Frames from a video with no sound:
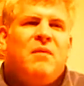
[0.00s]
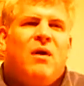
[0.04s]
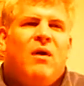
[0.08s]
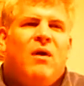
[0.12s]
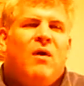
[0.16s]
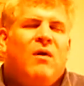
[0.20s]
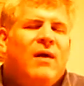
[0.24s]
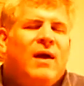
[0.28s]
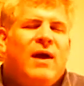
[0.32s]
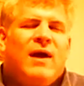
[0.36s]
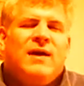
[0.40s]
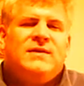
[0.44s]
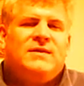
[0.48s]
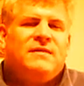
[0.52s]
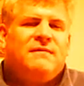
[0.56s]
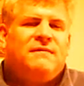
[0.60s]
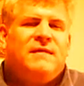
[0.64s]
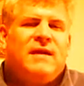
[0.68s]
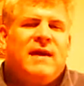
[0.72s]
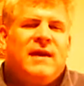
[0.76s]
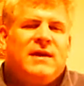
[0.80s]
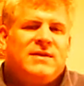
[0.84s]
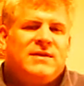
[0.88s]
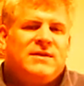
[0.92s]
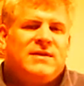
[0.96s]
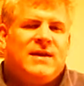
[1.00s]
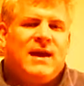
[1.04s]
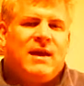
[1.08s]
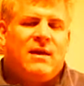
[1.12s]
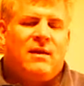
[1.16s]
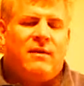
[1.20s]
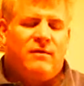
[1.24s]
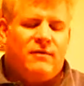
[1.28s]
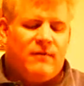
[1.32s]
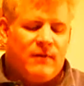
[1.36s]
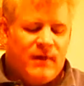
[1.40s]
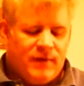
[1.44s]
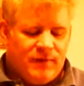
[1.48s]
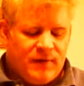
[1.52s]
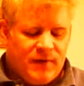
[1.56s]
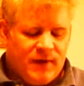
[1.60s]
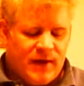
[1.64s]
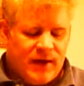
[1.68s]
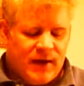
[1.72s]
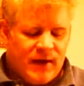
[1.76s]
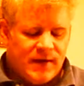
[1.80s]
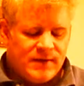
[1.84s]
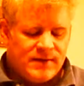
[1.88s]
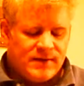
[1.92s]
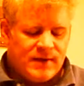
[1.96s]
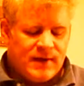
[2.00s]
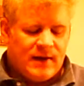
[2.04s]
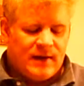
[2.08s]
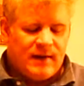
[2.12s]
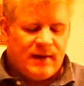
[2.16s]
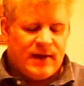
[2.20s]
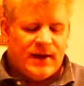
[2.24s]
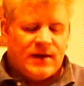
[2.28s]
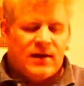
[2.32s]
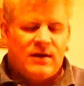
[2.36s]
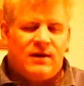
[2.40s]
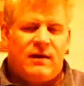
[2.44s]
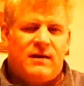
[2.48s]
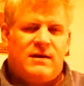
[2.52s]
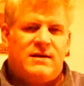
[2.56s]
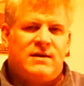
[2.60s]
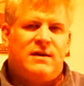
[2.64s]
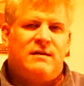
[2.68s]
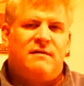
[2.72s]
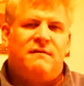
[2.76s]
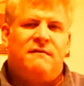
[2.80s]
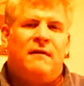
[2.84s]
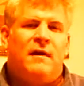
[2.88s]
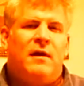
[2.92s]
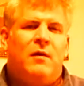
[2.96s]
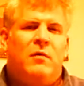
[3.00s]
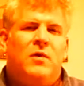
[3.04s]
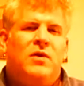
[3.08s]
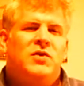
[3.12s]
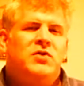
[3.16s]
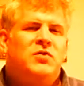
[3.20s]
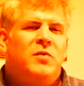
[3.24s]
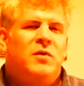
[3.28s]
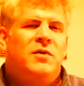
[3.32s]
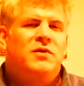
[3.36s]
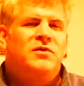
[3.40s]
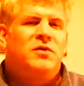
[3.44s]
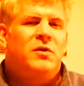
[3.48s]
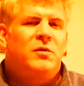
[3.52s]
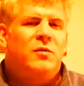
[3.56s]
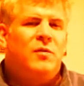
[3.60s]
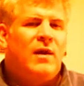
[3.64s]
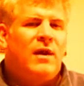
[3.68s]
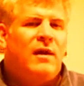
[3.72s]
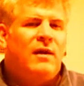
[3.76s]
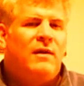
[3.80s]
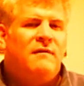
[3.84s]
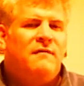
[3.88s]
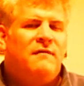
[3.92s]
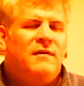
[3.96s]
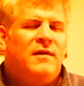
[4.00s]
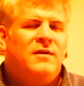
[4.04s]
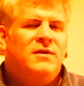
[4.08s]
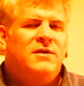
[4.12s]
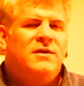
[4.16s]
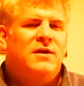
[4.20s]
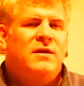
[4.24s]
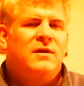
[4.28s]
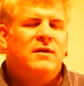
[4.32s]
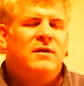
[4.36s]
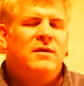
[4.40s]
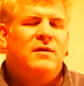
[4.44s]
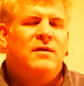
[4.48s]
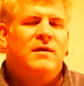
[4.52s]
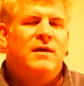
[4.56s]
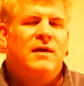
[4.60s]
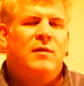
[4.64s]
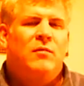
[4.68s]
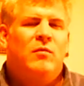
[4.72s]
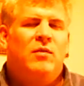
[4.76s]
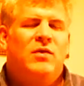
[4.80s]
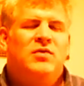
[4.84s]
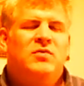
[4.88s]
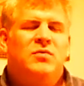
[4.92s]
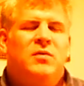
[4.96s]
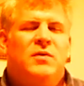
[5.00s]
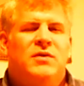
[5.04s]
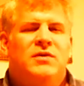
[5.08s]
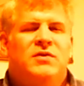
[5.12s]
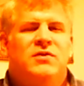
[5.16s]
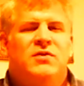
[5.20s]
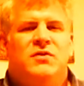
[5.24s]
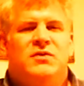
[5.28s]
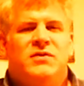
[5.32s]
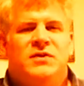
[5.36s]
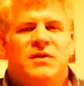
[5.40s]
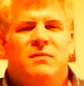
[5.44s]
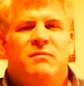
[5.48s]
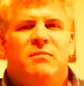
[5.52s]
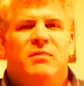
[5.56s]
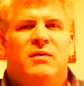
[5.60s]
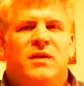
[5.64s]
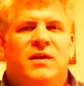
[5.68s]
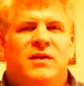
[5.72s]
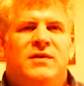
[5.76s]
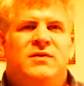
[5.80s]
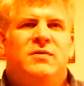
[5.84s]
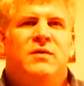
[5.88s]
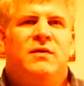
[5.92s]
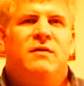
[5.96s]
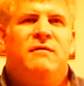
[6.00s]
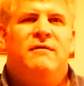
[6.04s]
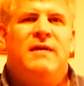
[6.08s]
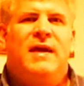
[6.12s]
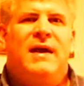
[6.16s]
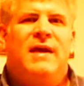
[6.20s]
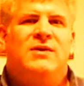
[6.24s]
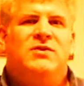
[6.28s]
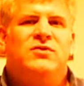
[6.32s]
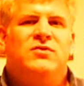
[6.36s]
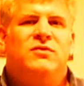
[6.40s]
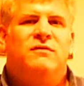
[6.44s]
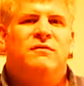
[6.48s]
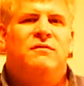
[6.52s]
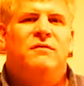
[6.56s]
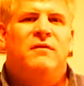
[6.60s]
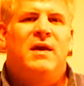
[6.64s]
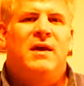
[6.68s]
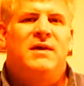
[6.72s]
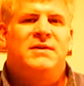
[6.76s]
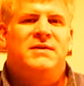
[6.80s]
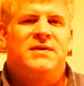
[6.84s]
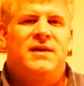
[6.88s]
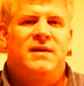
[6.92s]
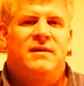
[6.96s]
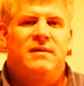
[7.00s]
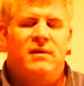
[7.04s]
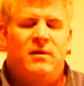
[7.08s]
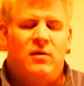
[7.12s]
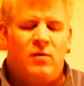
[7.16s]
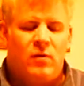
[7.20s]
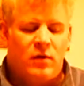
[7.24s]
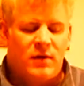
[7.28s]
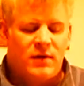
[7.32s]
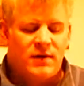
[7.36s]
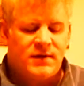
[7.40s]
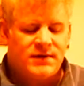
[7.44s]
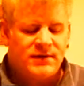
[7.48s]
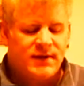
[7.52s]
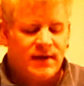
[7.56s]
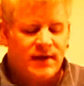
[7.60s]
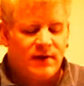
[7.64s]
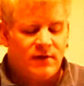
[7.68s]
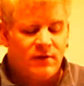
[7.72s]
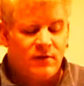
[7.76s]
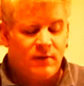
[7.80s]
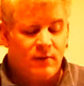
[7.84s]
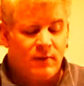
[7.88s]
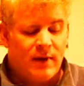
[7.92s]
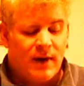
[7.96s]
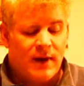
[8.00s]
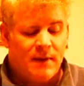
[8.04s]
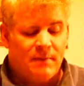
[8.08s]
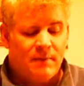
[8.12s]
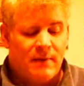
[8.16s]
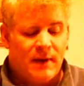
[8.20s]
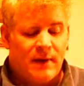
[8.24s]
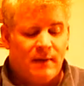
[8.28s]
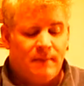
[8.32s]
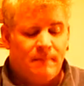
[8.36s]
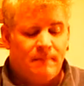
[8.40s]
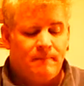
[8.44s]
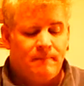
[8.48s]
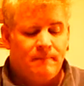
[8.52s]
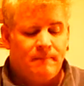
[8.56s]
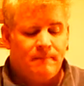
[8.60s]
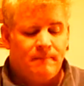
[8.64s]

all kinds of facts scattered throughout the case, and I'd like you to identify which ones are relevant and which ones are simply sort of extra frosting the court decided to write about.